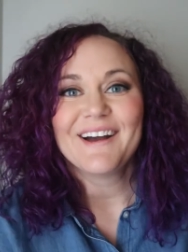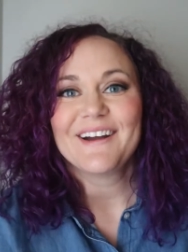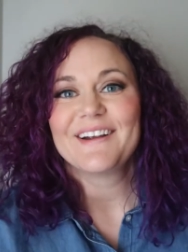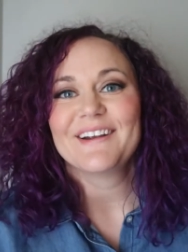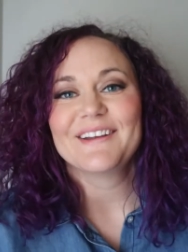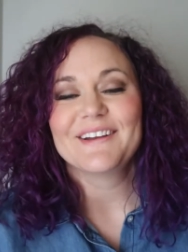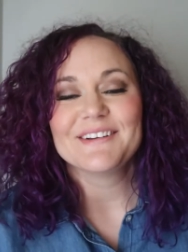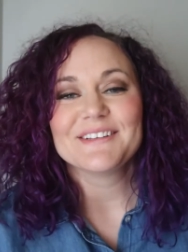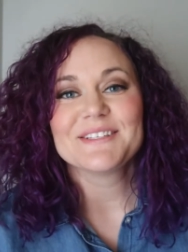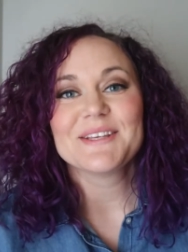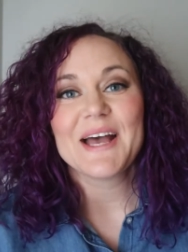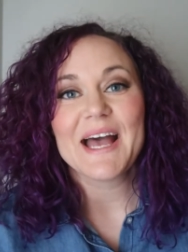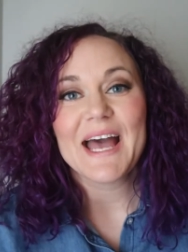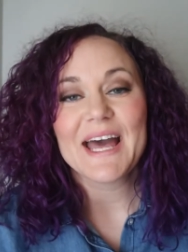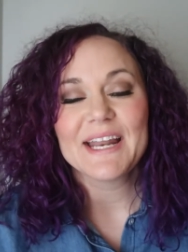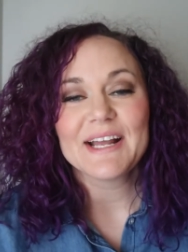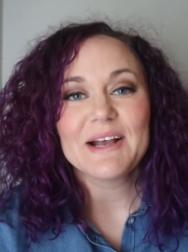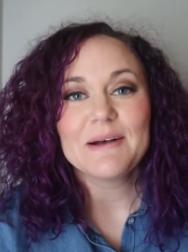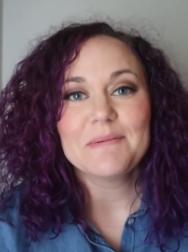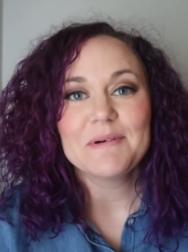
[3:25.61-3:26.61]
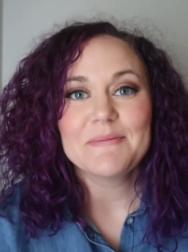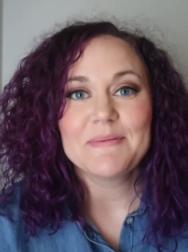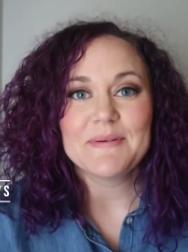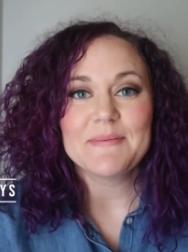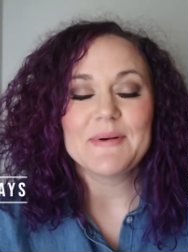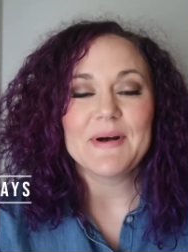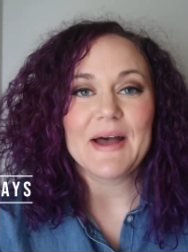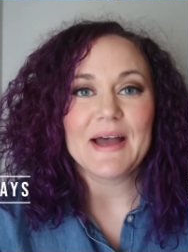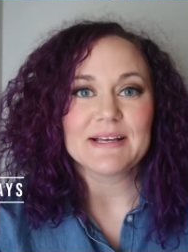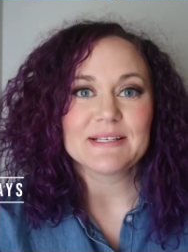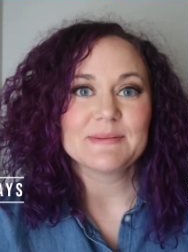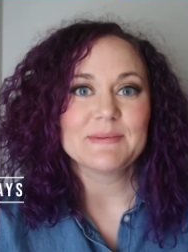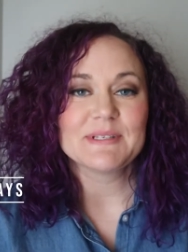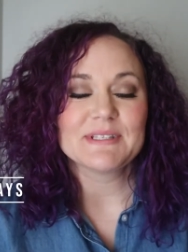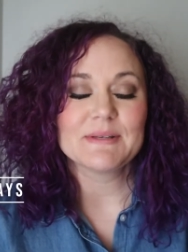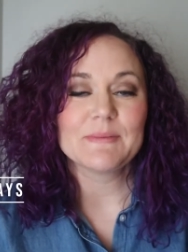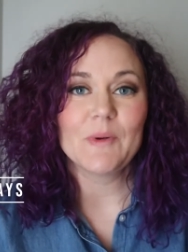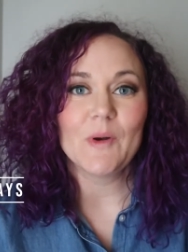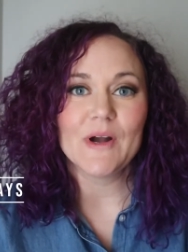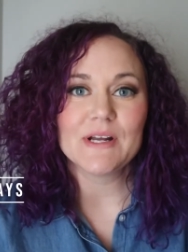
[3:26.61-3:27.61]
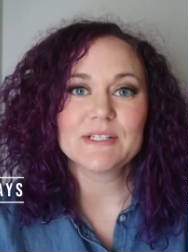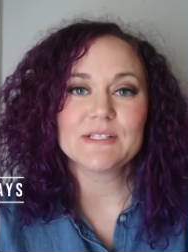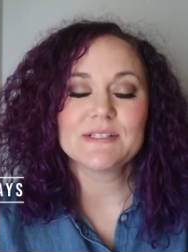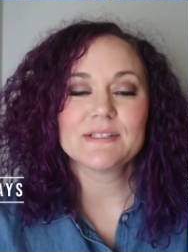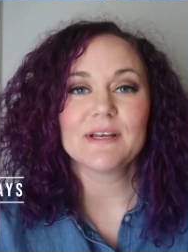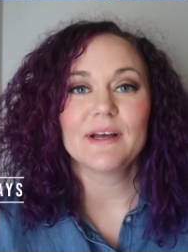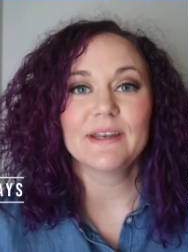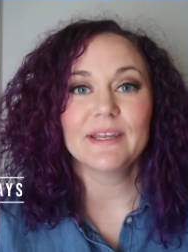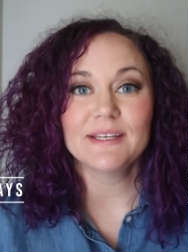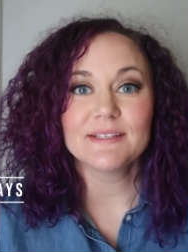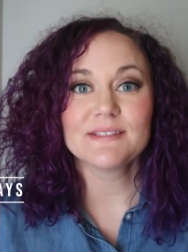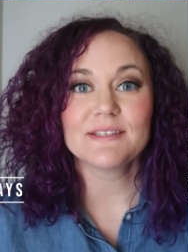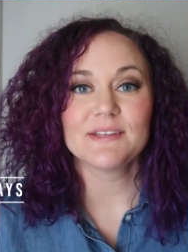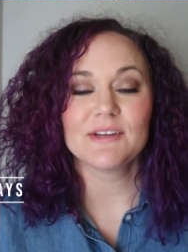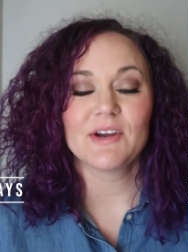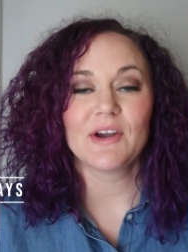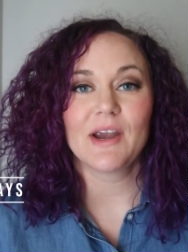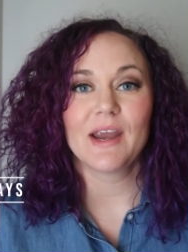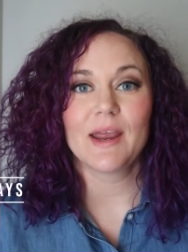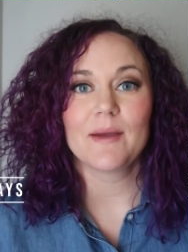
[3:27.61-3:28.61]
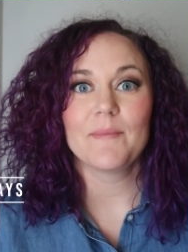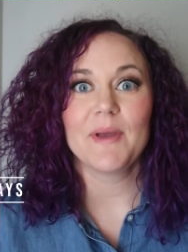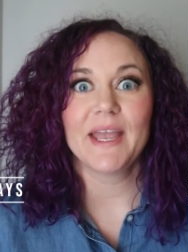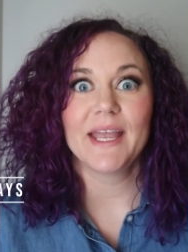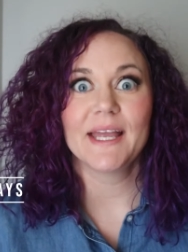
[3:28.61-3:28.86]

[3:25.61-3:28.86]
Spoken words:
All right, y'all, so I had a couple people ask me some questions on Instagram,